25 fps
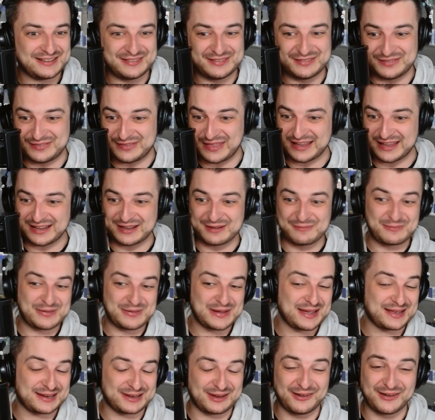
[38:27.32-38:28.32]
they can be
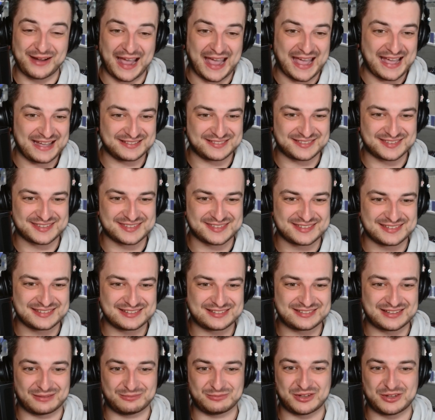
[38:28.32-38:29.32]
at loggerheads
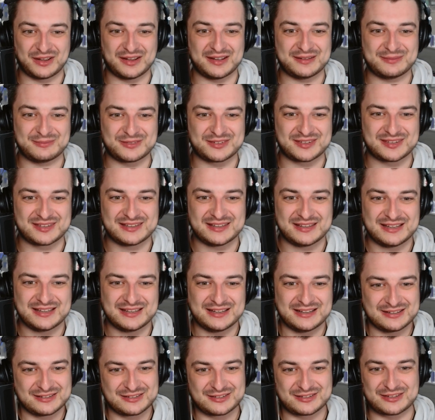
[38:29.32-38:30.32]
sometimes.
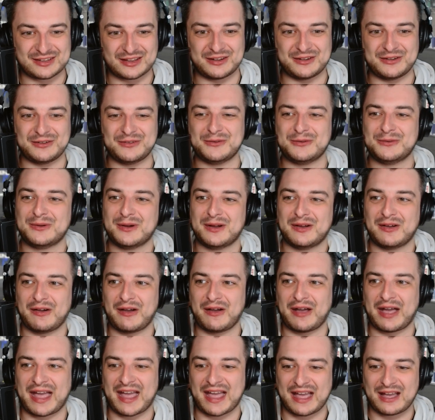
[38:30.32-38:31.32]
So
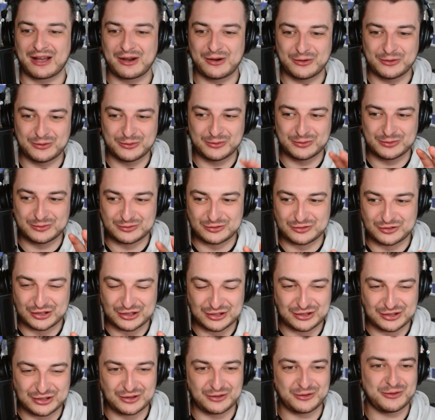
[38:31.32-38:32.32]
how do
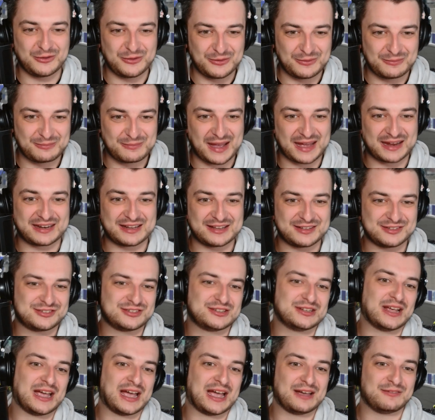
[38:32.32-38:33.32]
you
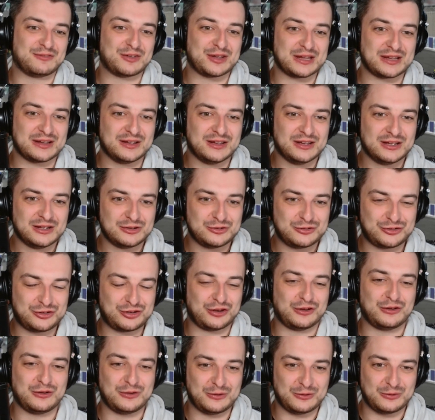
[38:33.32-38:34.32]
manage having
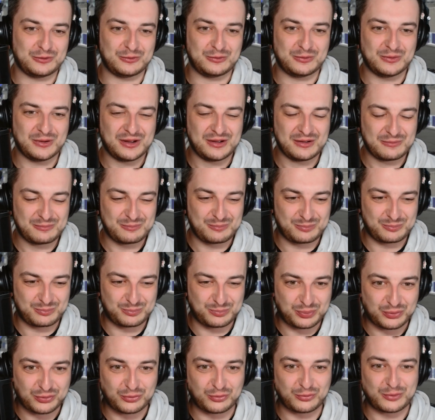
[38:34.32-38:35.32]
two
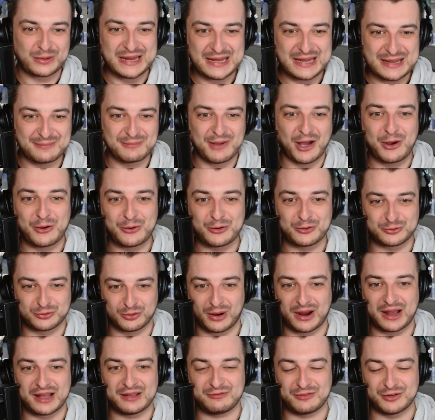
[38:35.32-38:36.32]
primo
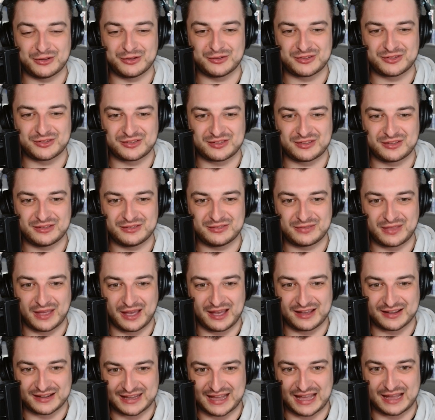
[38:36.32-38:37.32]
drivers that
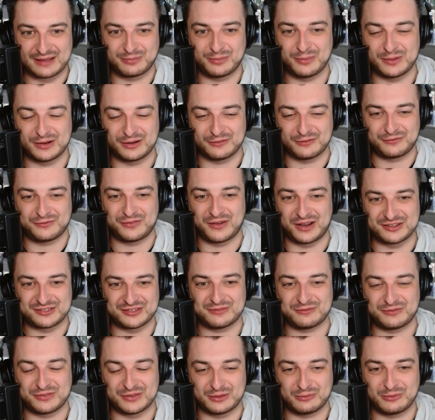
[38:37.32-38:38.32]
are capable of
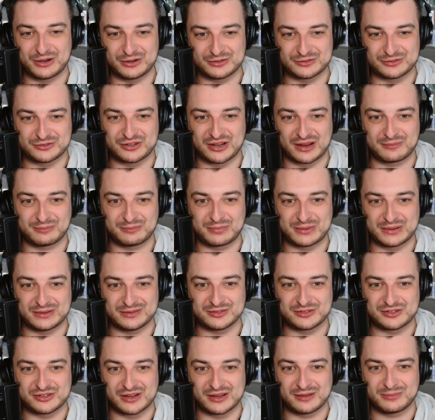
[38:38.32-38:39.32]
fighting for the world
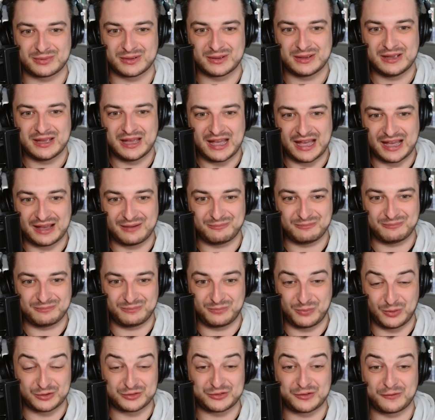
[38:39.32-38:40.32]
championship and
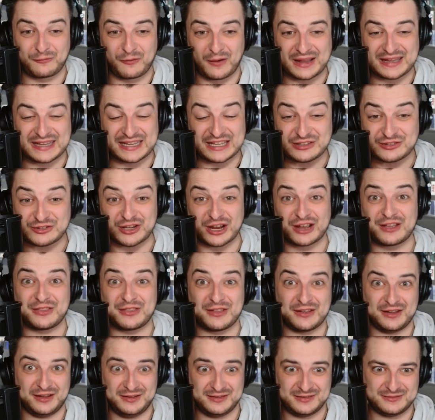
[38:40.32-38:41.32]
want to fight each
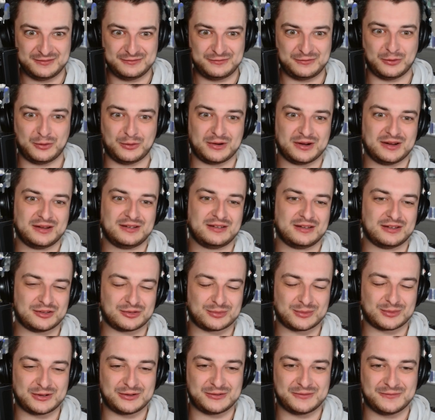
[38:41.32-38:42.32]
other for it as well?